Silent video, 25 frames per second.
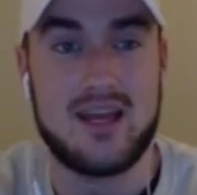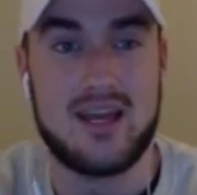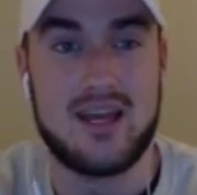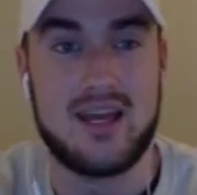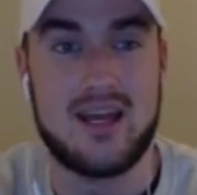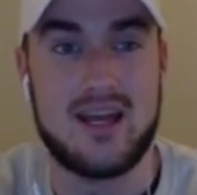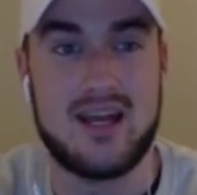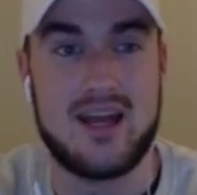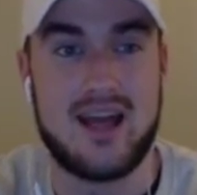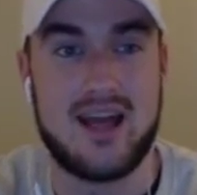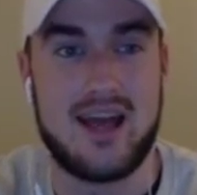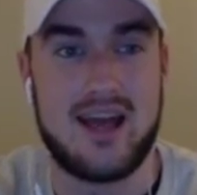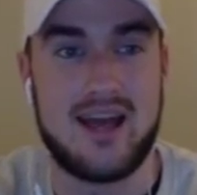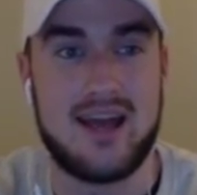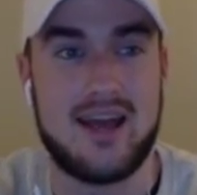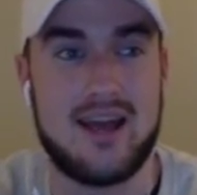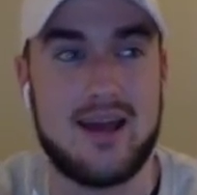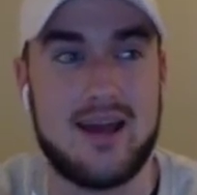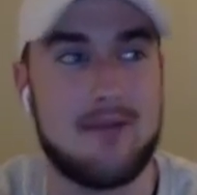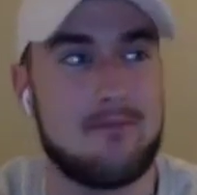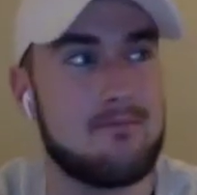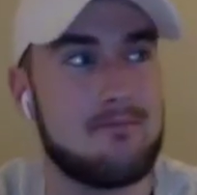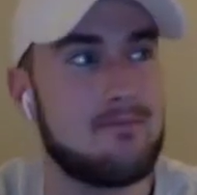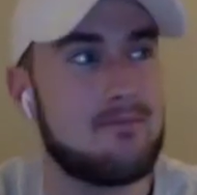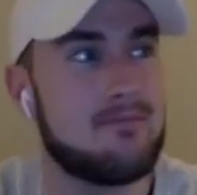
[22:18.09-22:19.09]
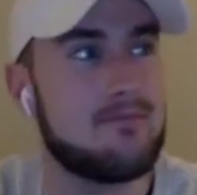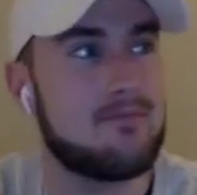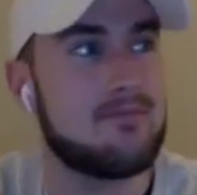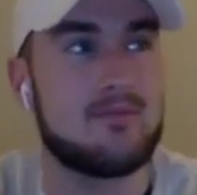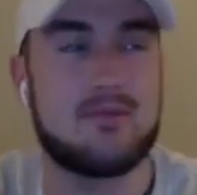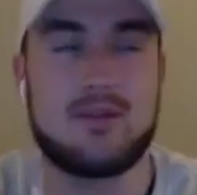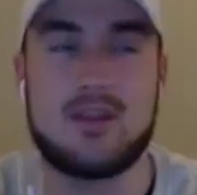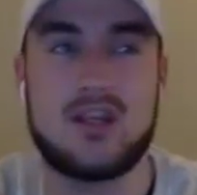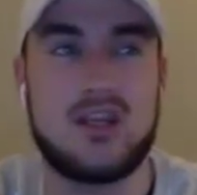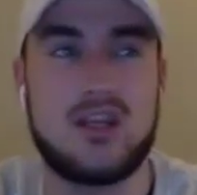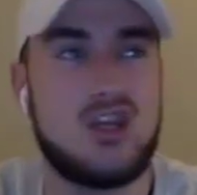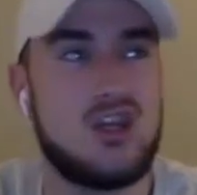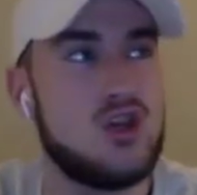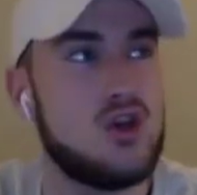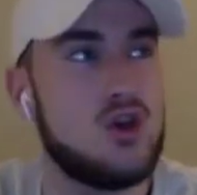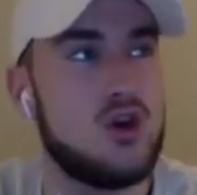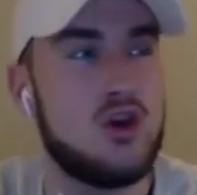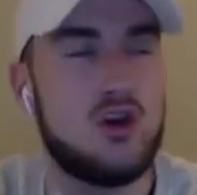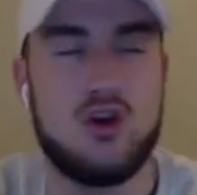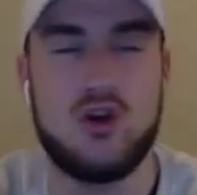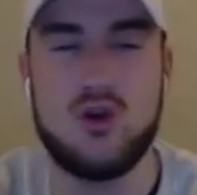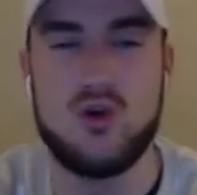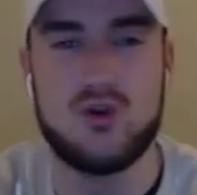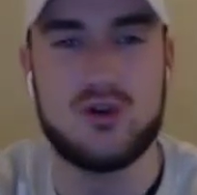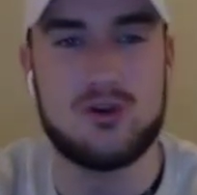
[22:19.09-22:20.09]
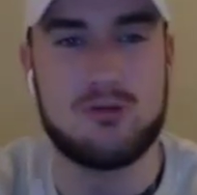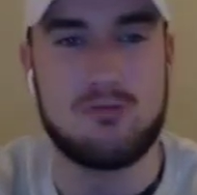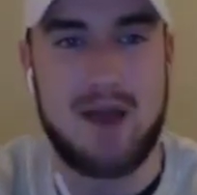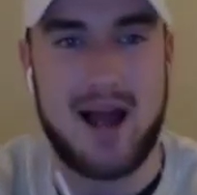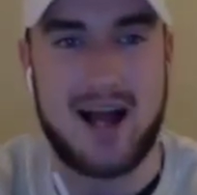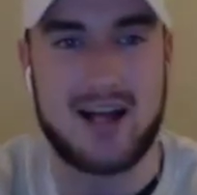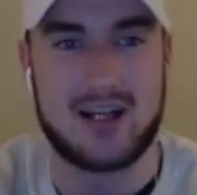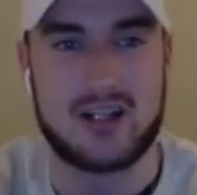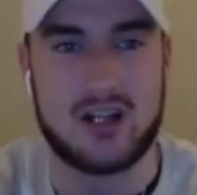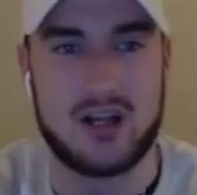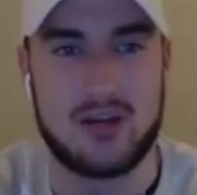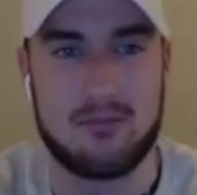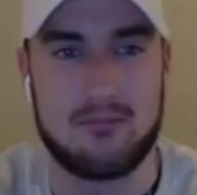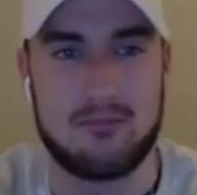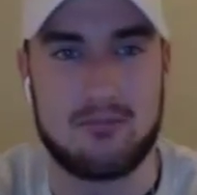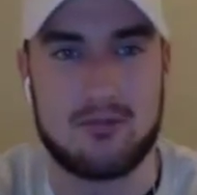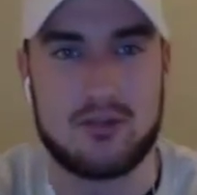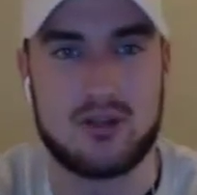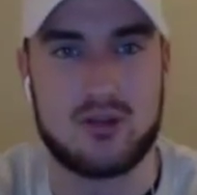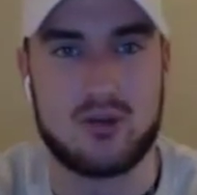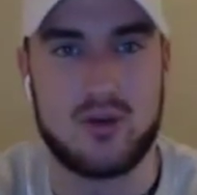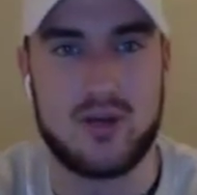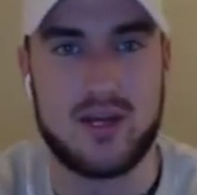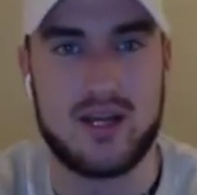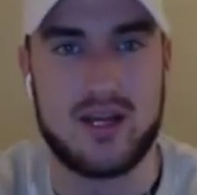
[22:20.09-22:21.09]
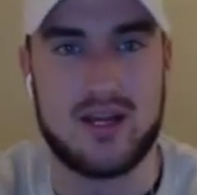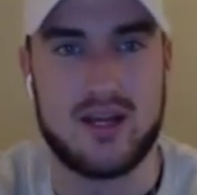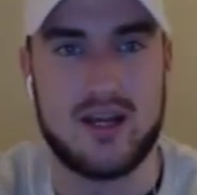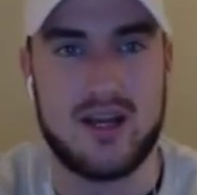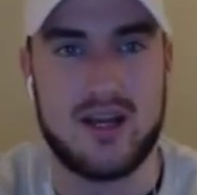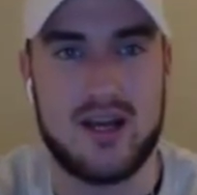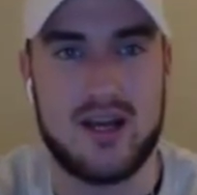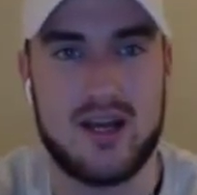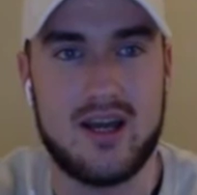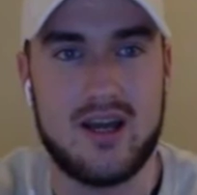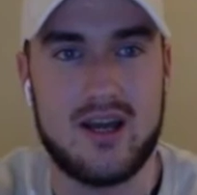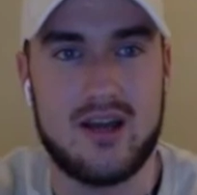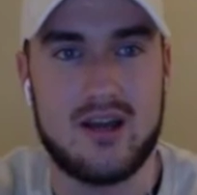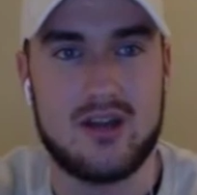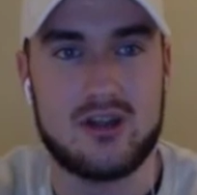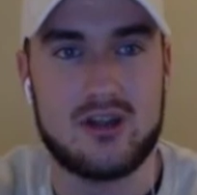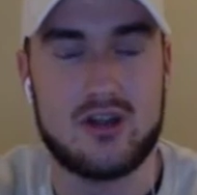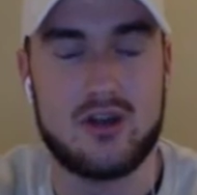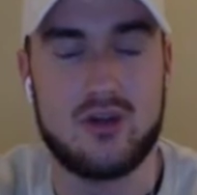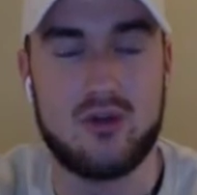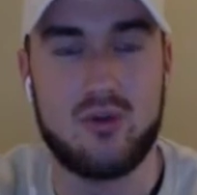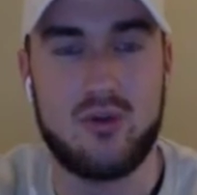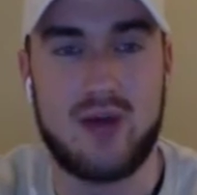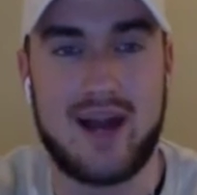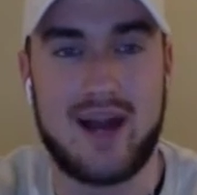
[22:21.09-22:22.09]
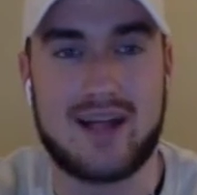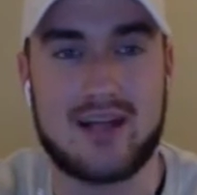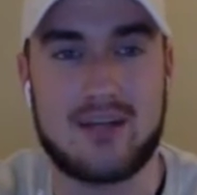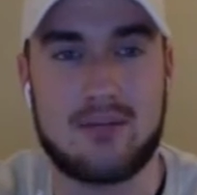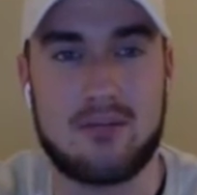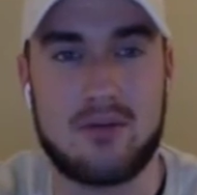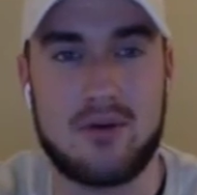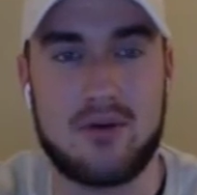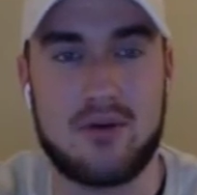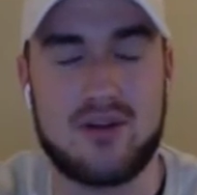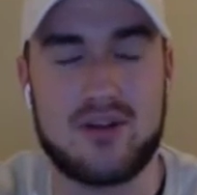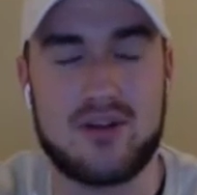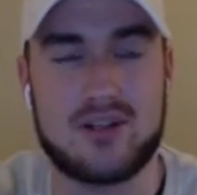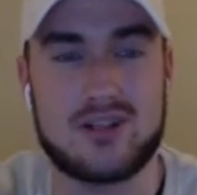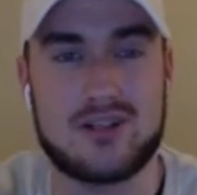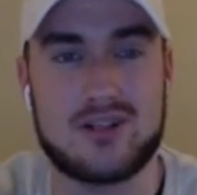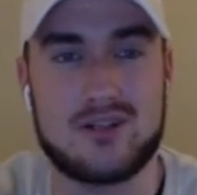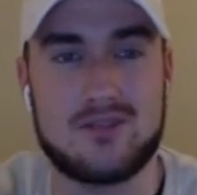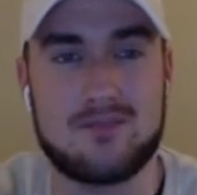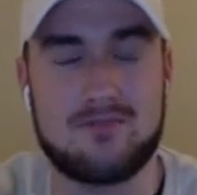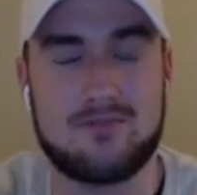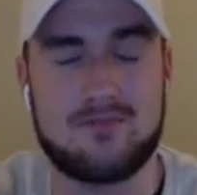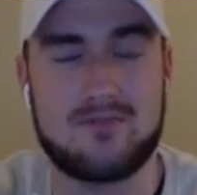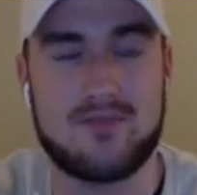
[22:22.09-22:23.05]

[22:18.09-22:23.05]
in a huge matchup between 2 ranked opponents.